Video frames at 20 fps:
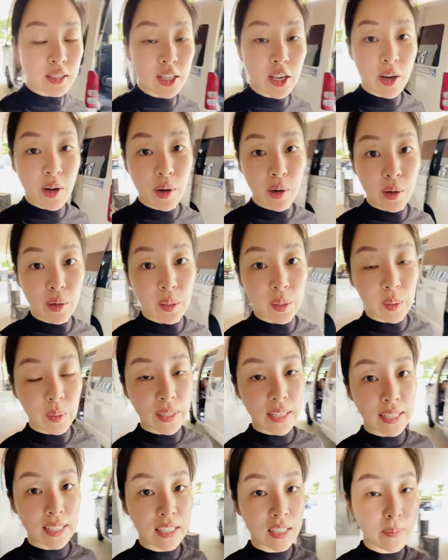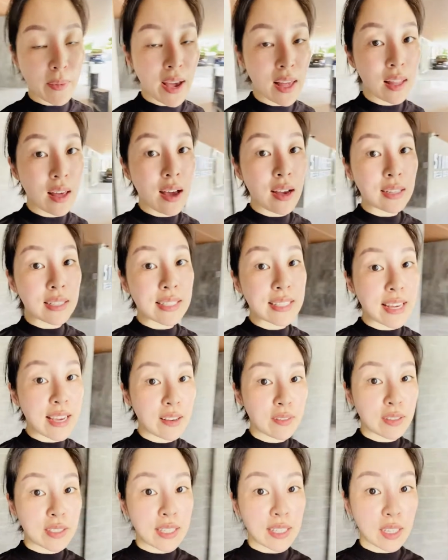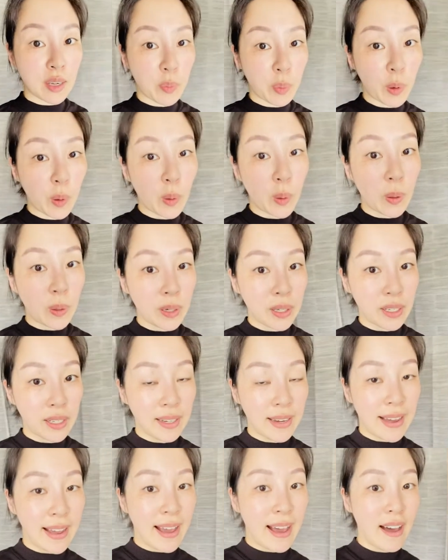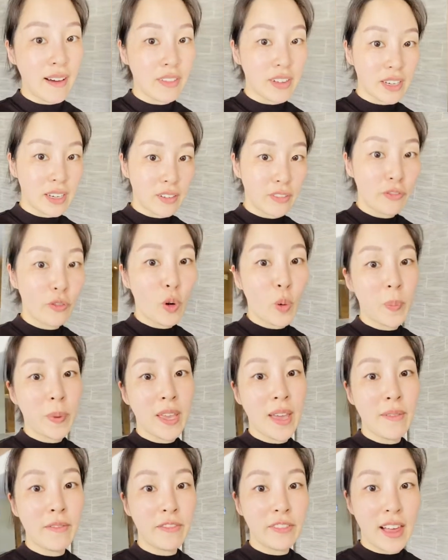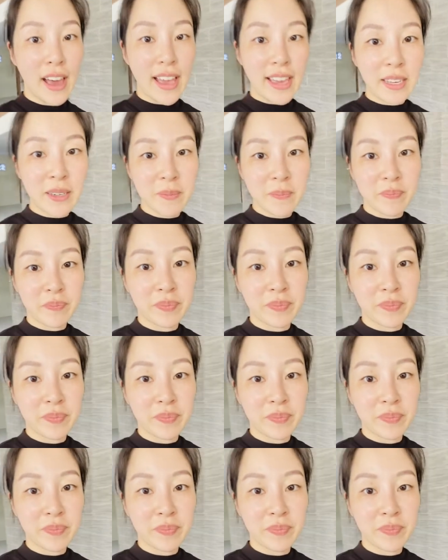So it is my last day of Singapore. I have a four p m flight.